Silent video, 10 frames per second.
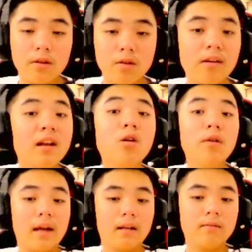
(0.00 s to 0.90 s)
You can do
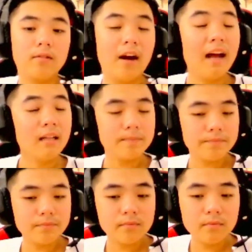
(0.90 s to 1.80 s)
it, right?
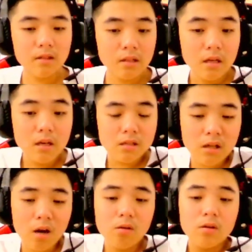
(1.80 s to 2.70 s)

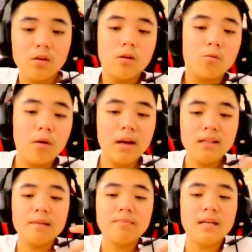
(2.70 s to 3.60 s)
So when
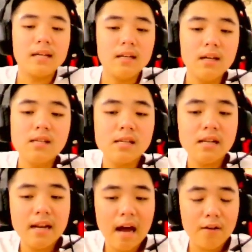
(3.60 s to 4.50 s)
something isn't
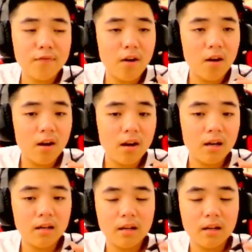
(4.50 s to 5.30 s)
enough for